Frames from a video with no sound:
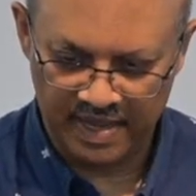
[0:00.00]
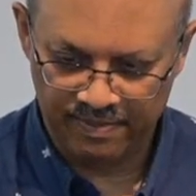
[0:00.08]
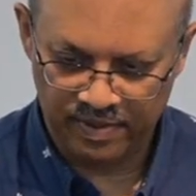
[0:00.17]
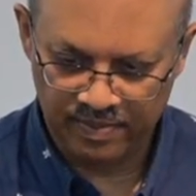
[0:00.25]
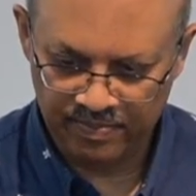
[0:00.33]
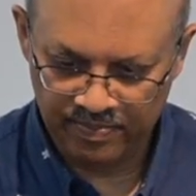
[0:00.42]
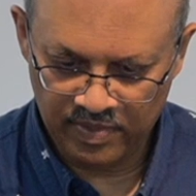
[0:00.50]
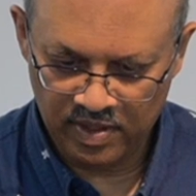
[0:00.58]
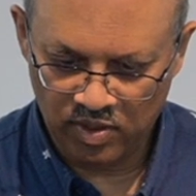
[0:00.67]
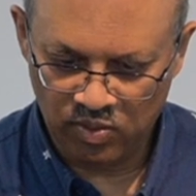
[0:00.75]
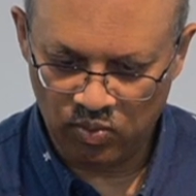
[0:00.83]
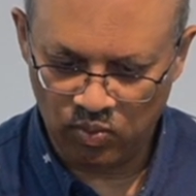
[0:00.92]
Abram
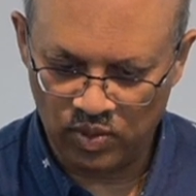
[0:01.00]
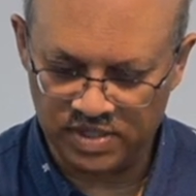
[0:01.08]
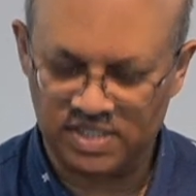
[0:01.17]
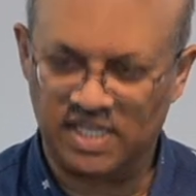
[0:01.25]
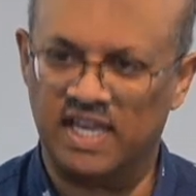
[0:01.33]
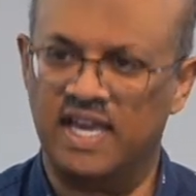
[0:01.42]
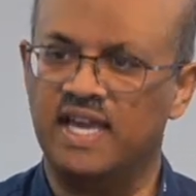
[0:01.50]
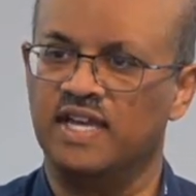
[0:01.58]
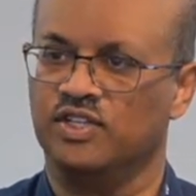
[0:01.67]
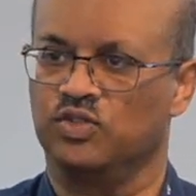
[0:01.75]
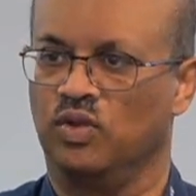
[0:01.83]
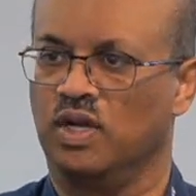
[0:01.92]
was
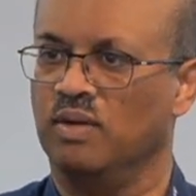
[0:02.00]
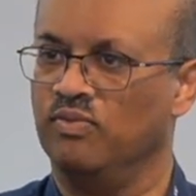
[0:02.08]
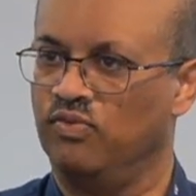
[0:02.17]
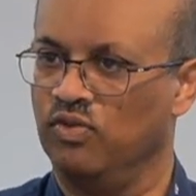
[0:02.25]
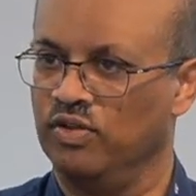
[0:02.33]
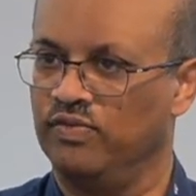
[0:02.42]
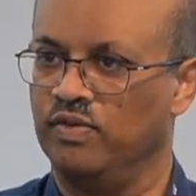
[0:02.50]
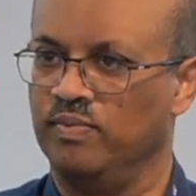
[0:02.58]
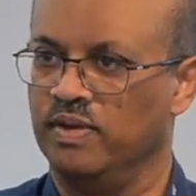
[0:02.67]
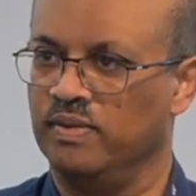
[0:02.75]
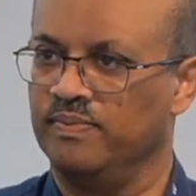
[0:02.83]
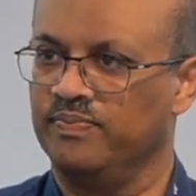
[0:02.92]
kings will come forth
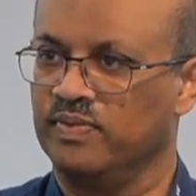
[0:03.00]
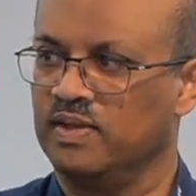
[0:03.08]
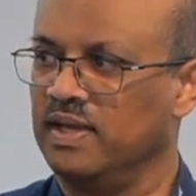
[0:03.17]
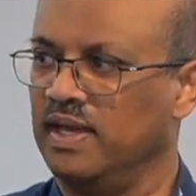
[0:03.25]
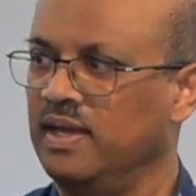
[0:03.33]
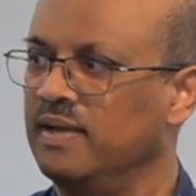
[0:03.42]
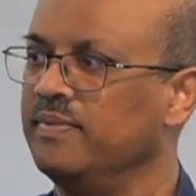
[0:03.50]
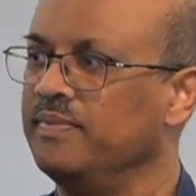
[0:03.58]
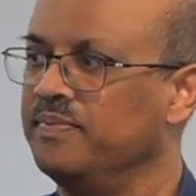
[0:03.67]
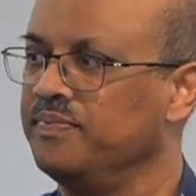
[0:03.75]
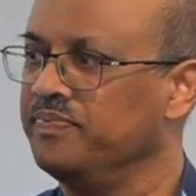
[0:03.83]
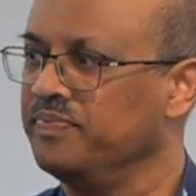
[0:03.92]
from you. Okay.
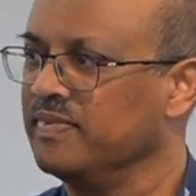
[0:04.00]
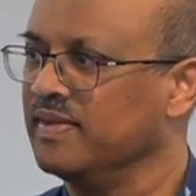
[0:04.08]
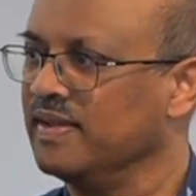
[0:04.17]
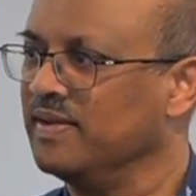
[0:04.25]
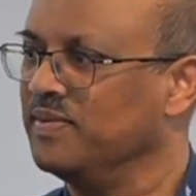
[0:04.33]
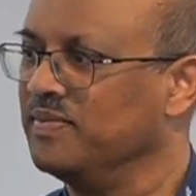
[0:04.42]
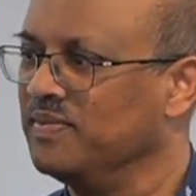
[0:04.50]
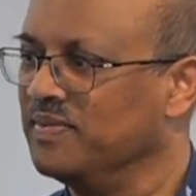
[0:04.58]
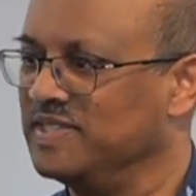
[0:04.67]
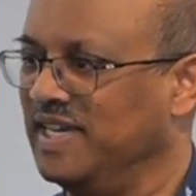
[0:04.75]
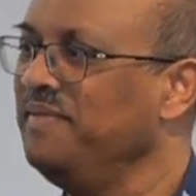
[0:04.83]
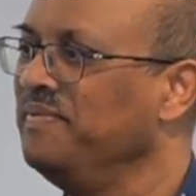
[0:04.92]

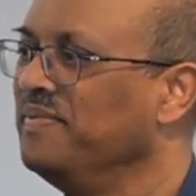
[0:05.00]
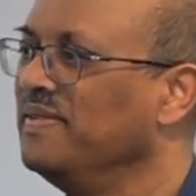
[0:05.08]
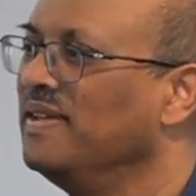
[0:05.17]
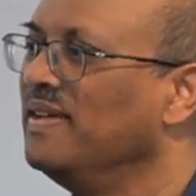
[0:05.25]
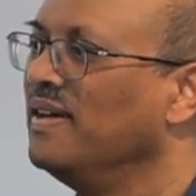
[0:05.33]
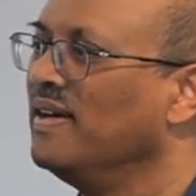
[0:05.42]
Was that?